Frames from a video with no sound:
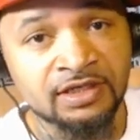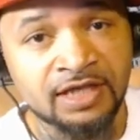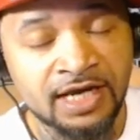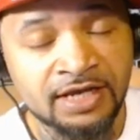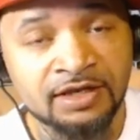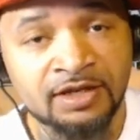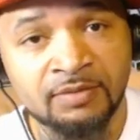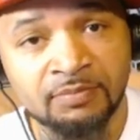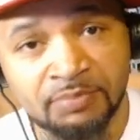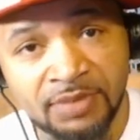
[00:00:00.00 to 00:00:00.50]

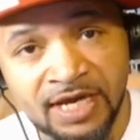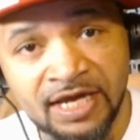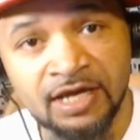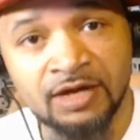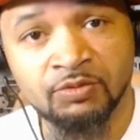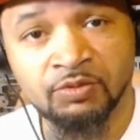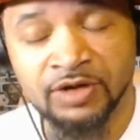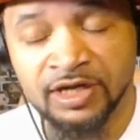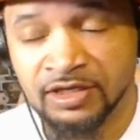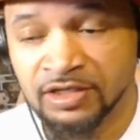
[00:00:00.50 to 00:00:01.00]
Not in a
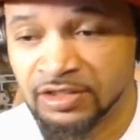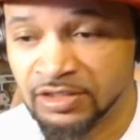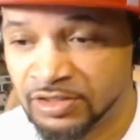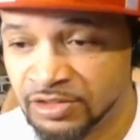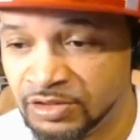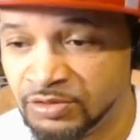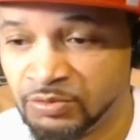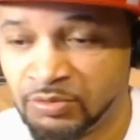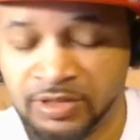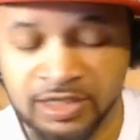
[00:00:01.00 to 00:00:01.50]
bad way, in a
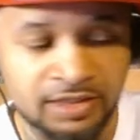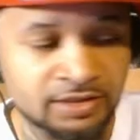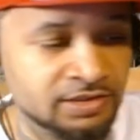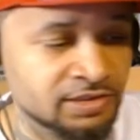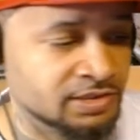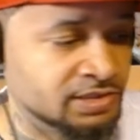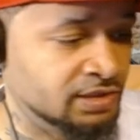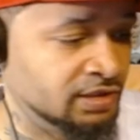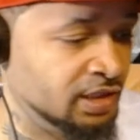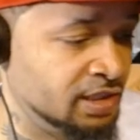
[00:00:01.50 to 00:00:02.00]
good way.
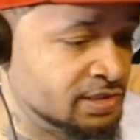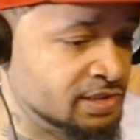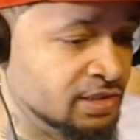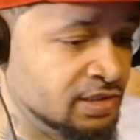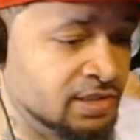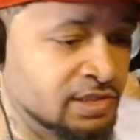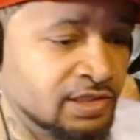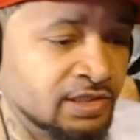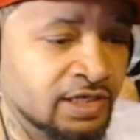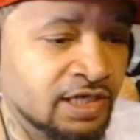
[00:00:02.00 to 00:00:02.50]
Just
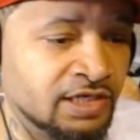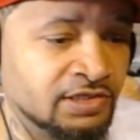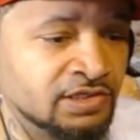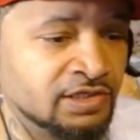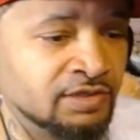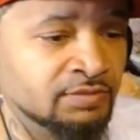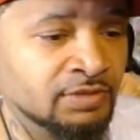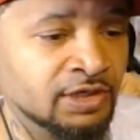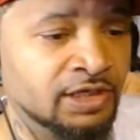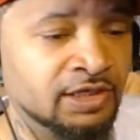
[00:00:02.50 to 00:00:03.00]
listening to that
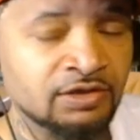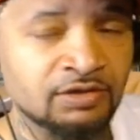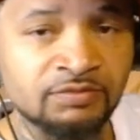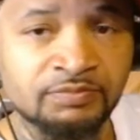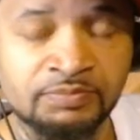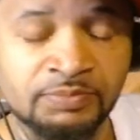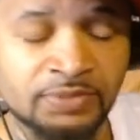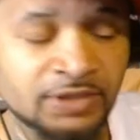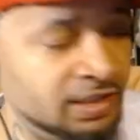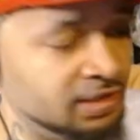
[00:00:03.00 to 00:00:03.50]
shit, man. Them
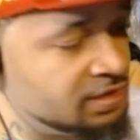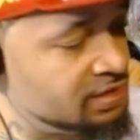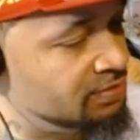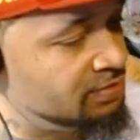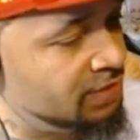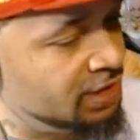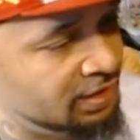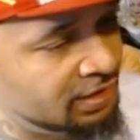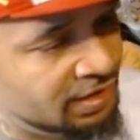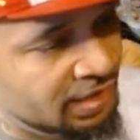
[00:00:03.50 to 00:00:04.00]
beats,
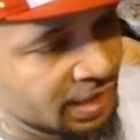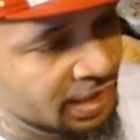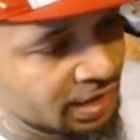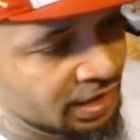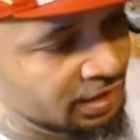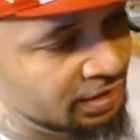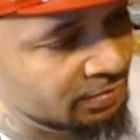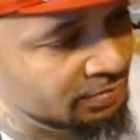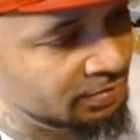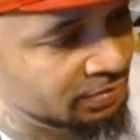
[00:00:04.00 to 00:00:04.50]
man.
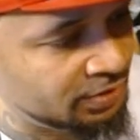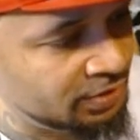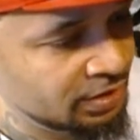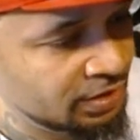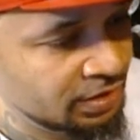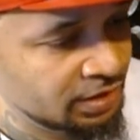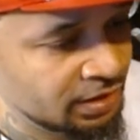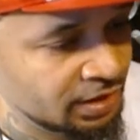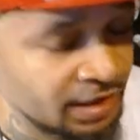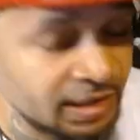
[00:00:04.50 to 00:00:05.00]
Damn.
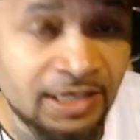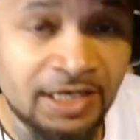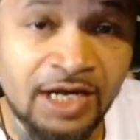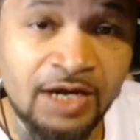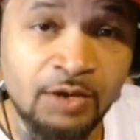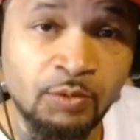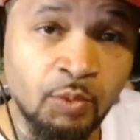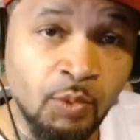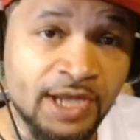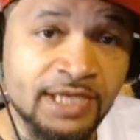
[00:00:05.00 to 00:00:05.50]

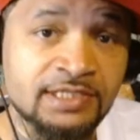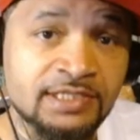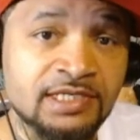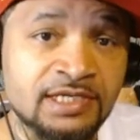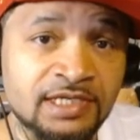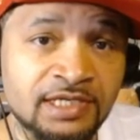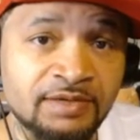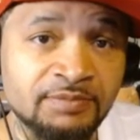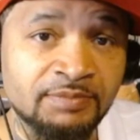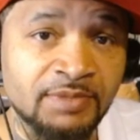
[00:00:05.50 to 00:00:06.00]
Cannot wait to
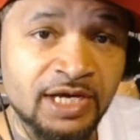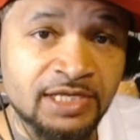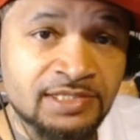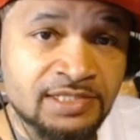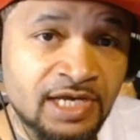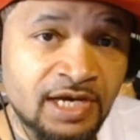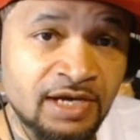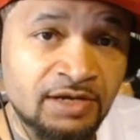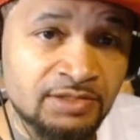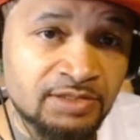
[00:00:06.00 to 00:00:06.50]
get my
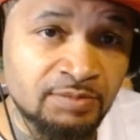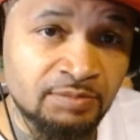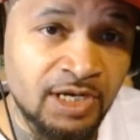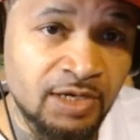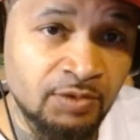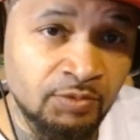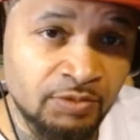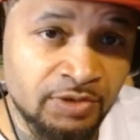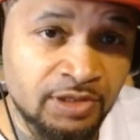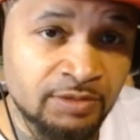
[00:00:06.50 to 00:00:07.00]
sounds and my
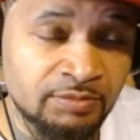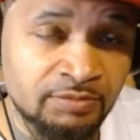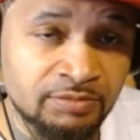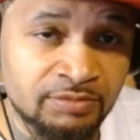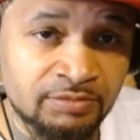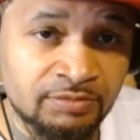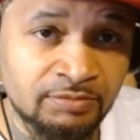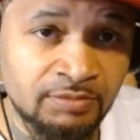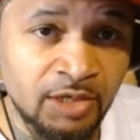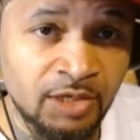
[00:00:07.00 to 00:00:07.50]
whip,
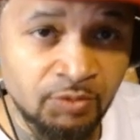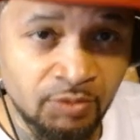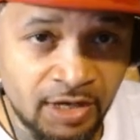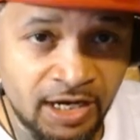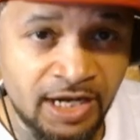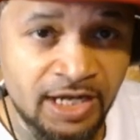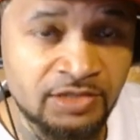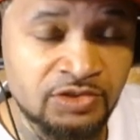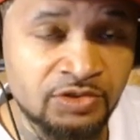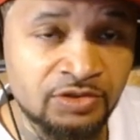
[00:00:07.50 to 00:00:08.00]
my
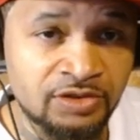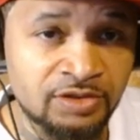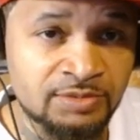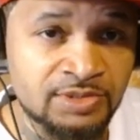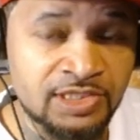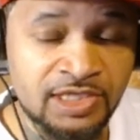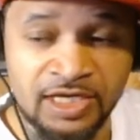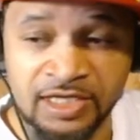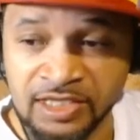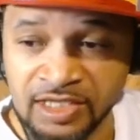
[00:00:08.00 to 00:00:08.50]
ride. You know what I'm
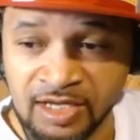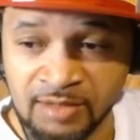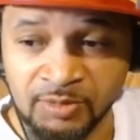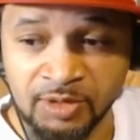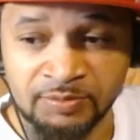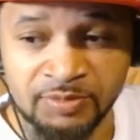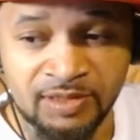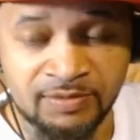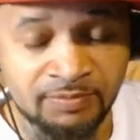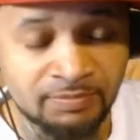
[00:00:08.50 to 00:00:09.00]
saying? Cause I'm
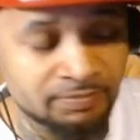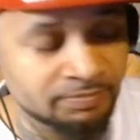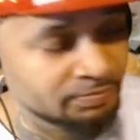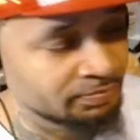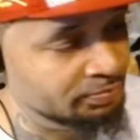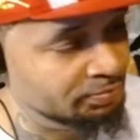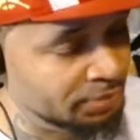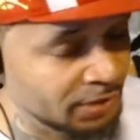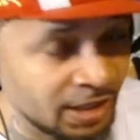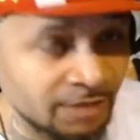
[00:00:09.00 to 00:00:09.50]
gonna be
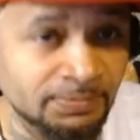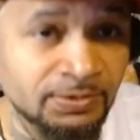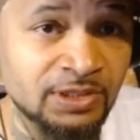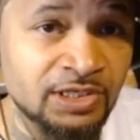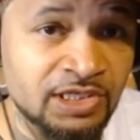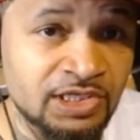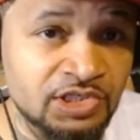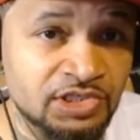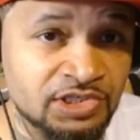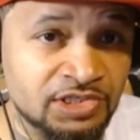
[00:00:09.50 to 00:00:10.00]
bumping
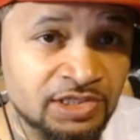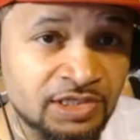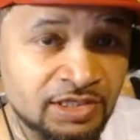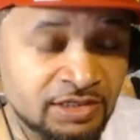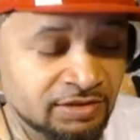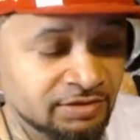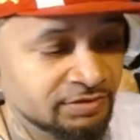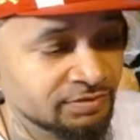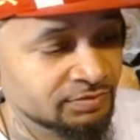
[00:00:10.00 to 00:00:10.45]
his shit.